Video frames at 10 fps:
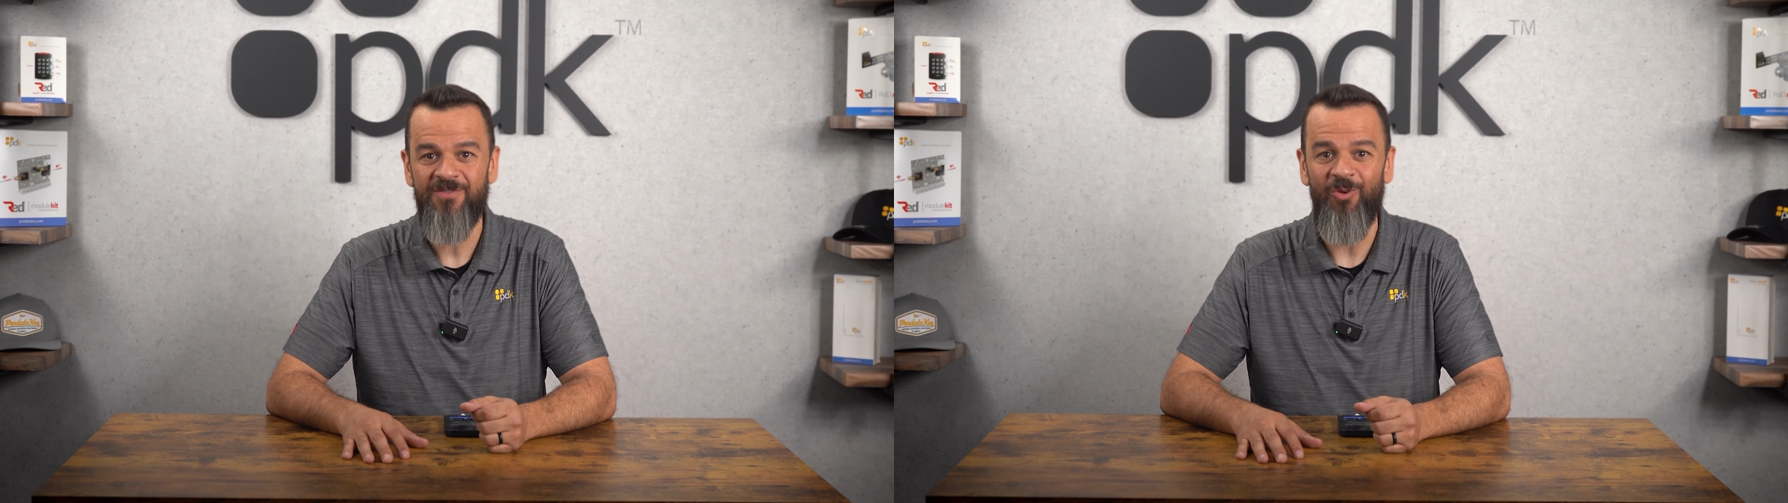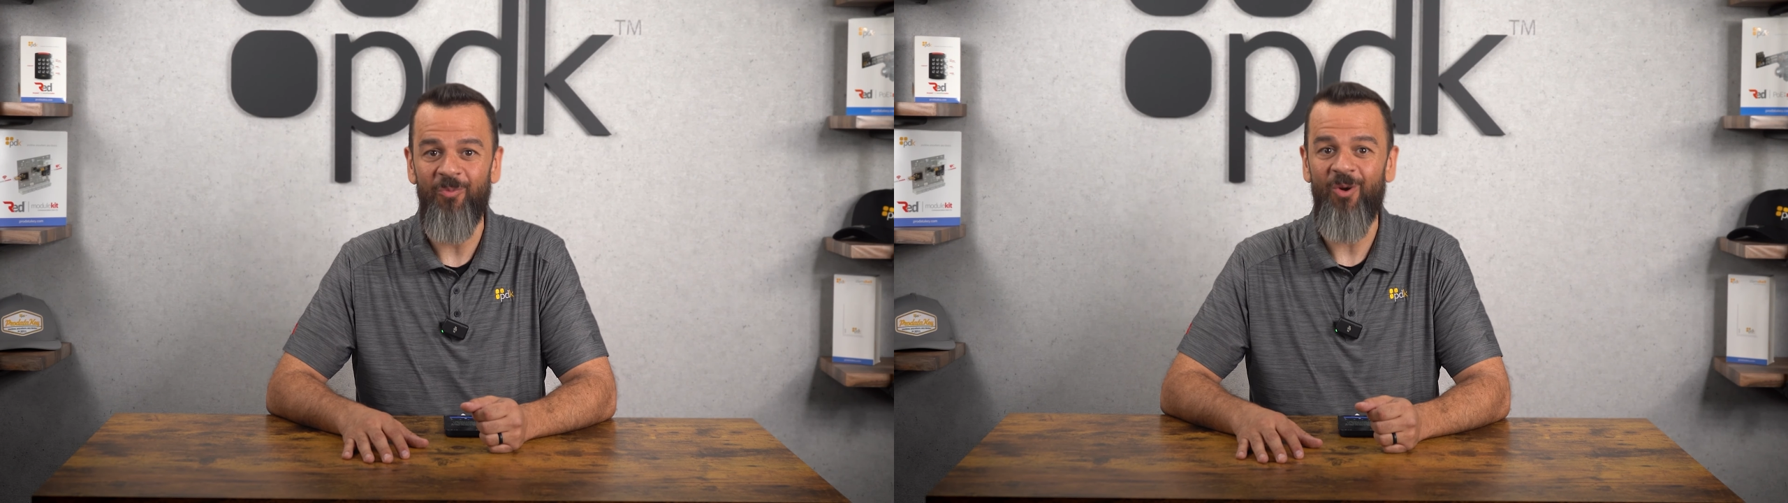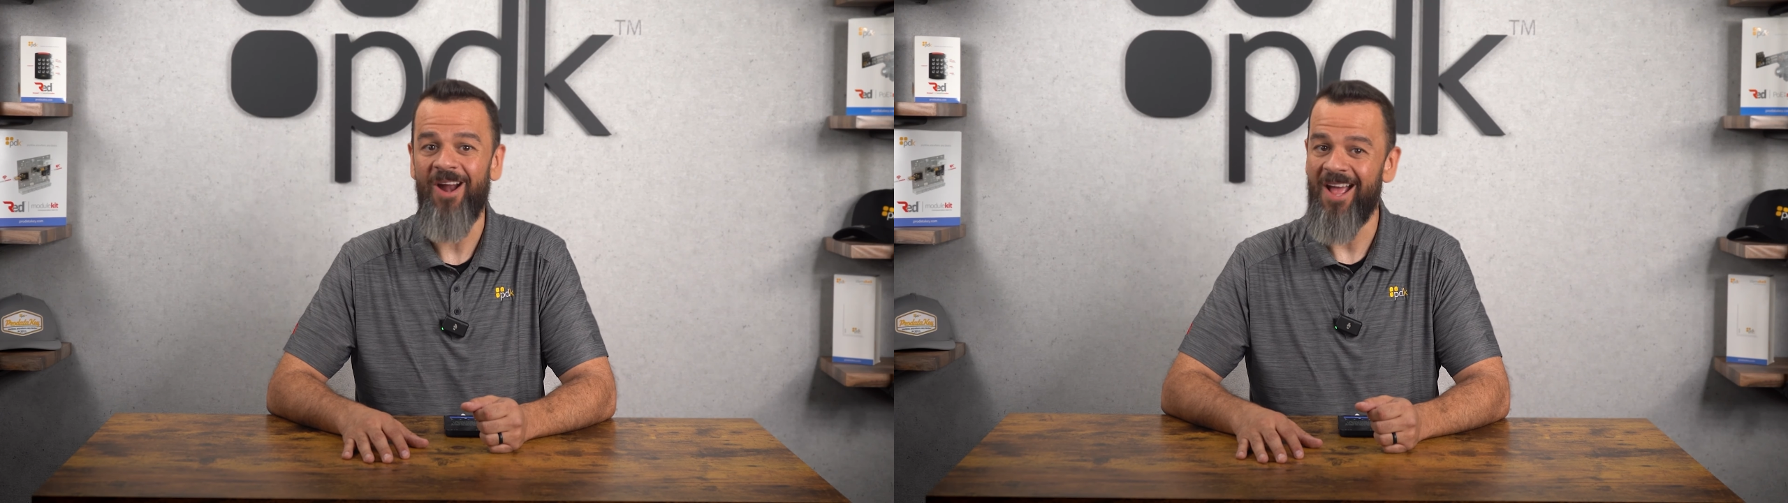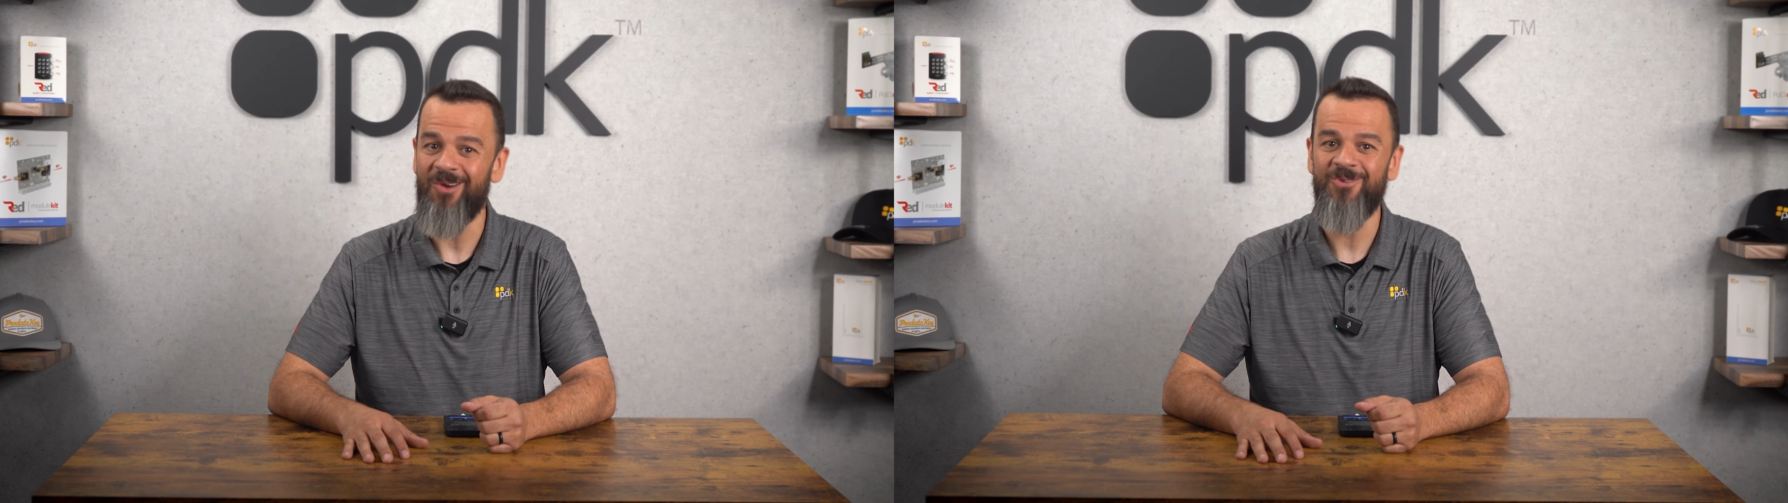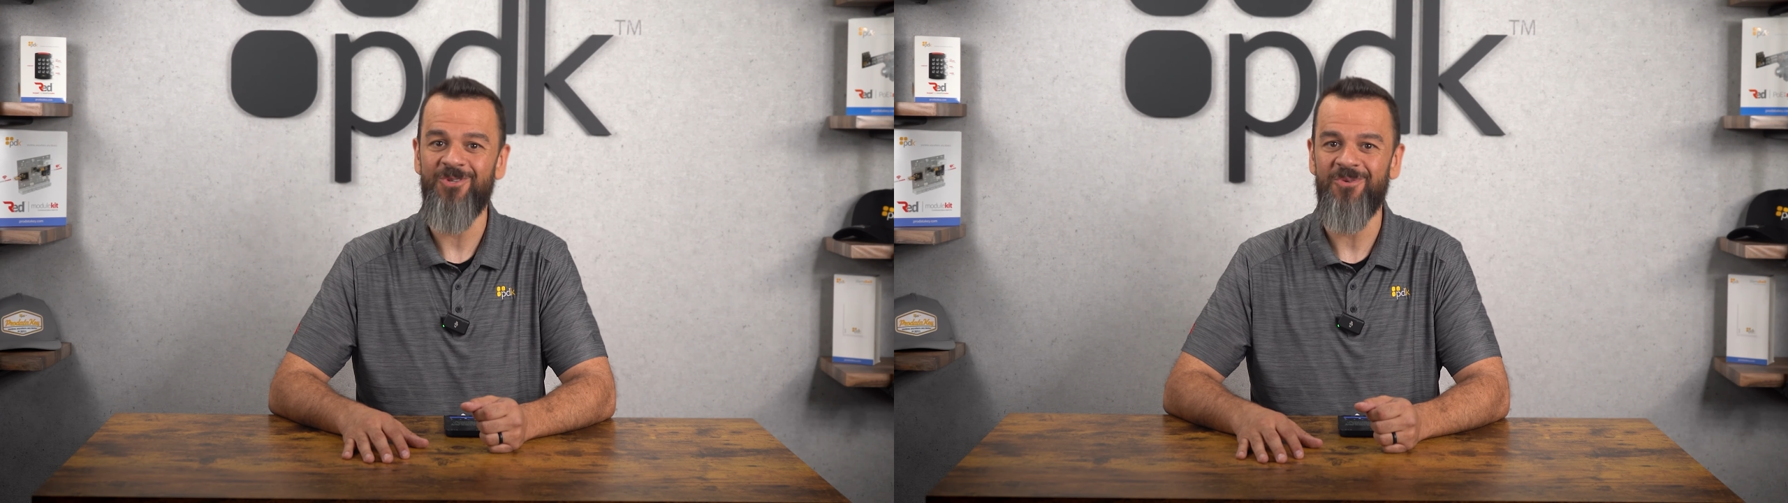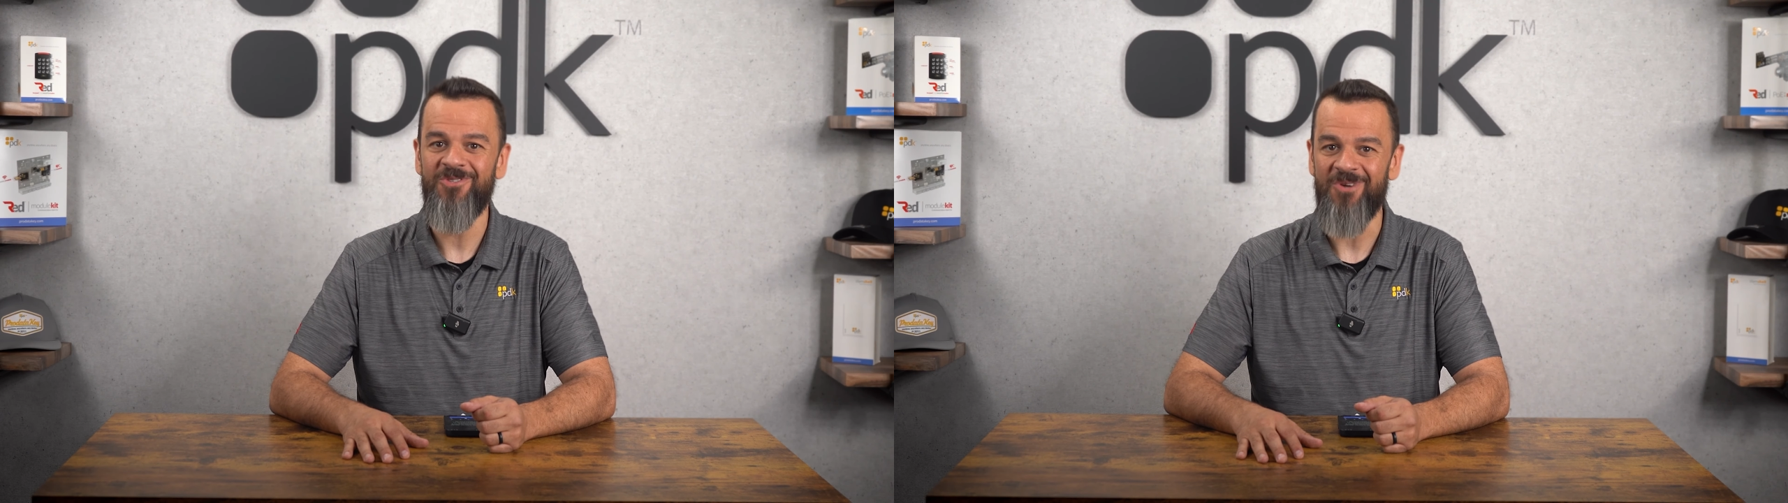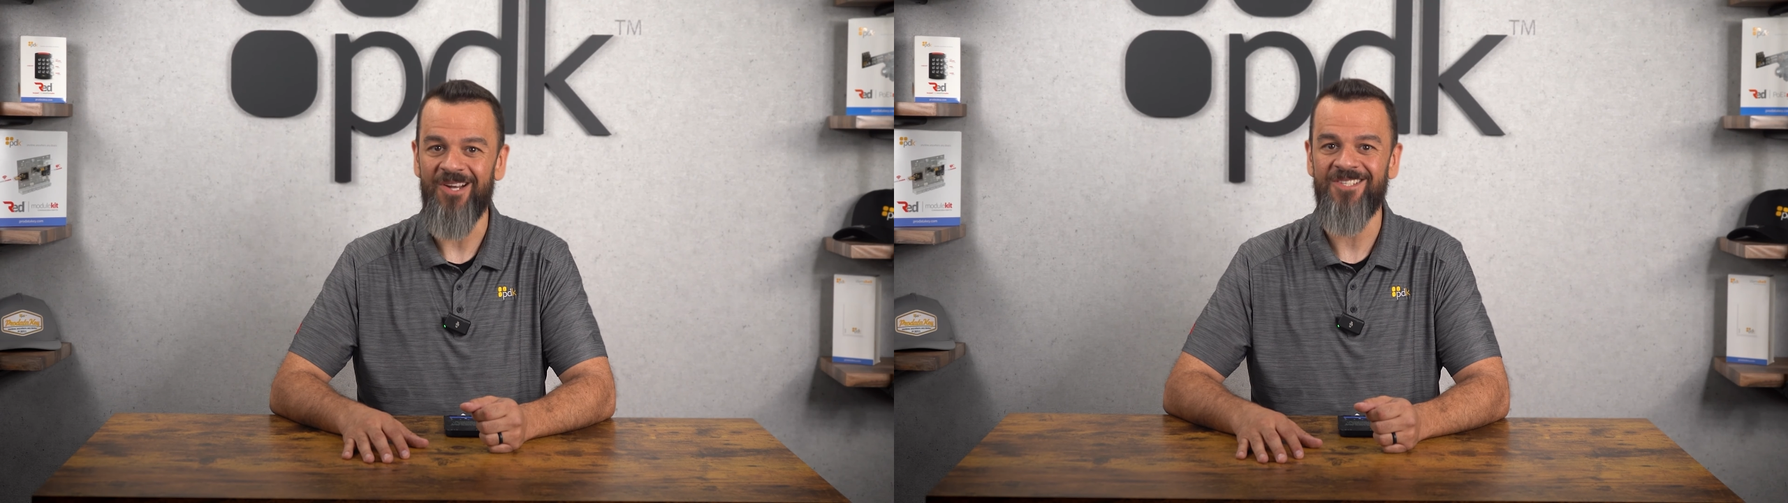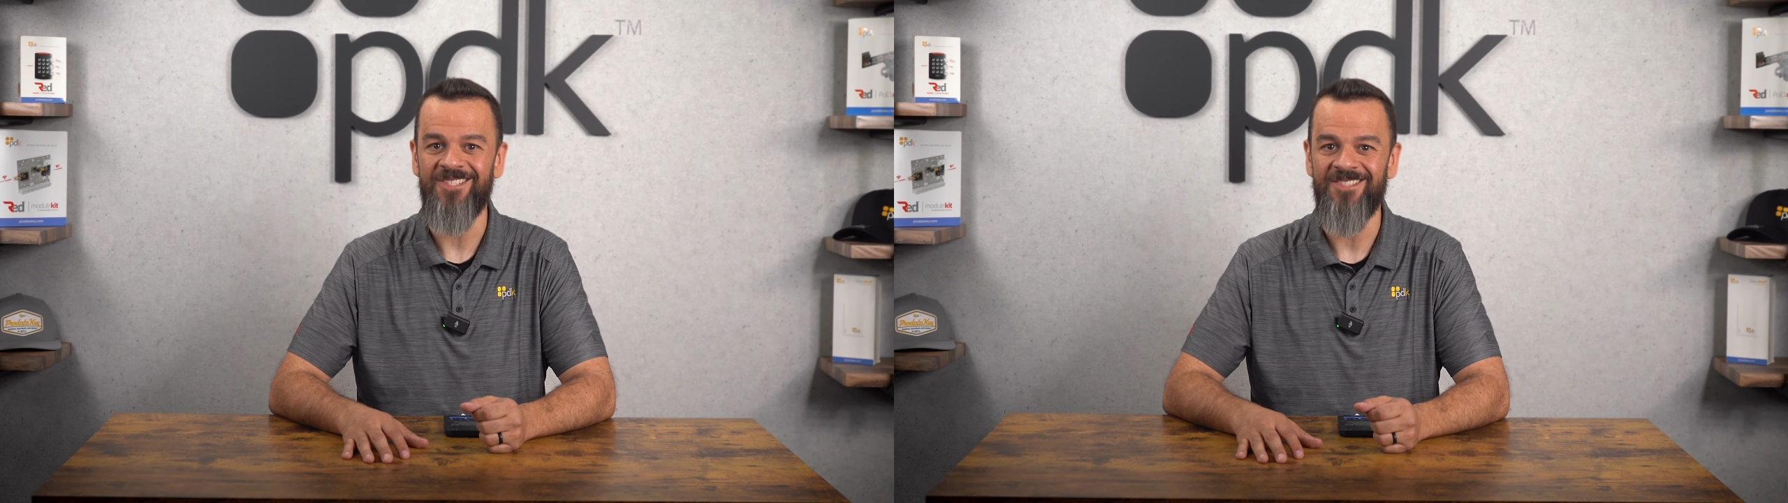for more how-to
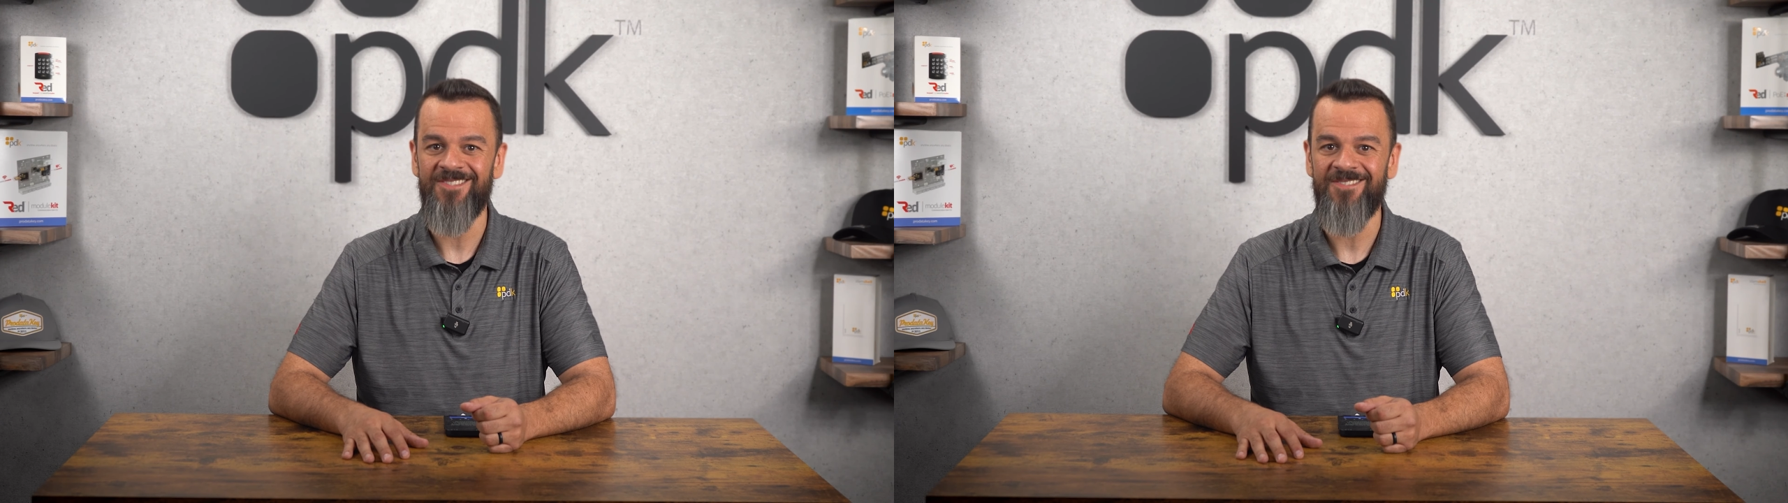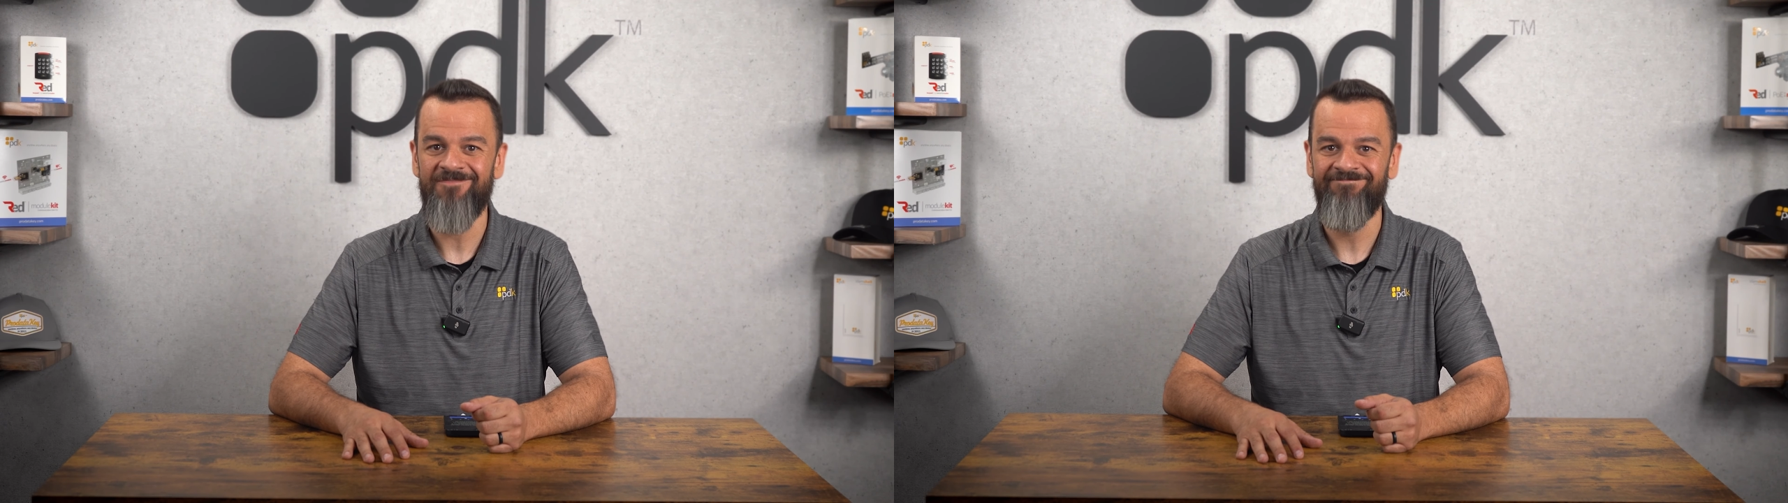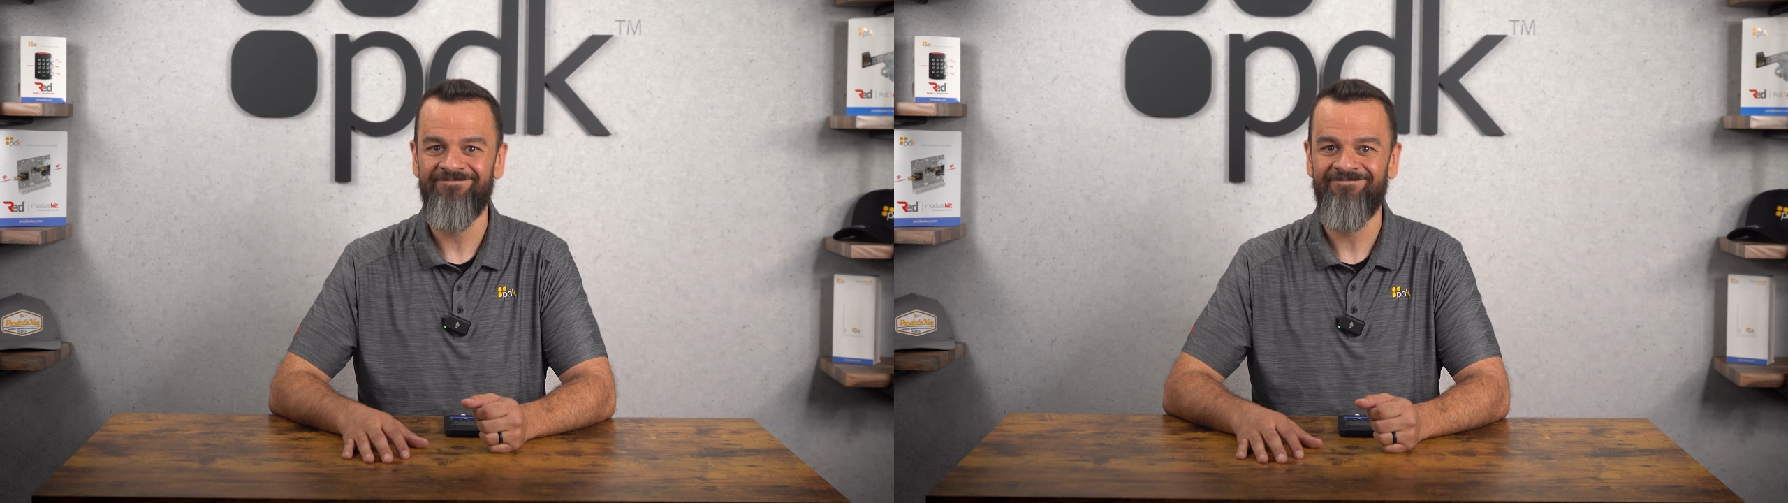instructions.